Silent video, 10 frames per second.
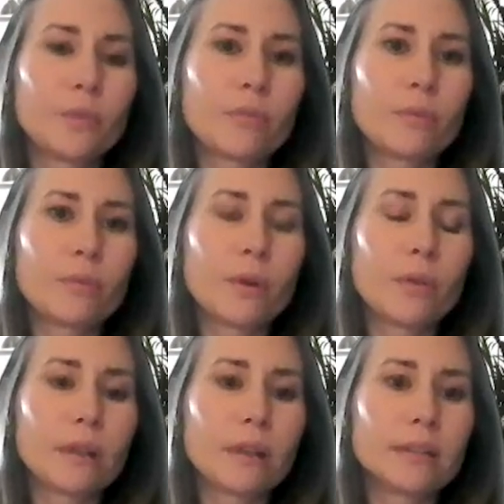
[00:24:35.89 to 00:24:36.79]
with
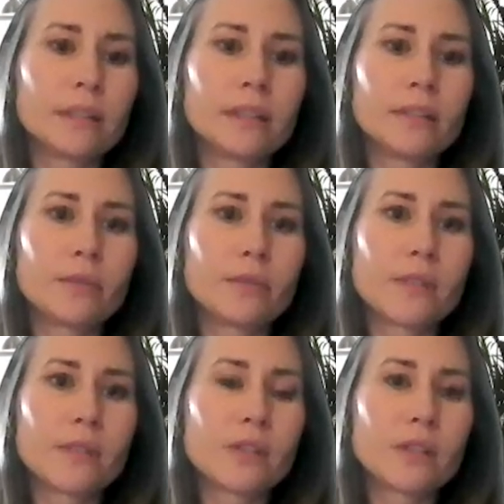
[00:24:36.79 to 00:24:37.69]
remote online
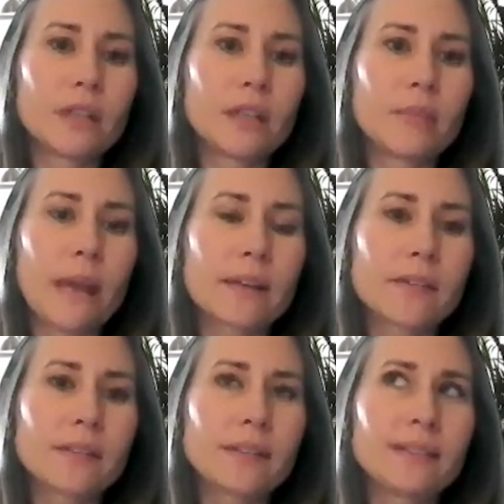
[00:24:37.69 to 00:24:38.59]
notarization getting
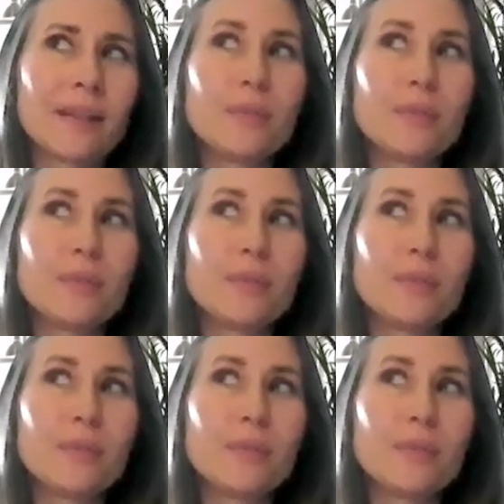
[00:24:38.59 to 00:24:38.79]
passed in,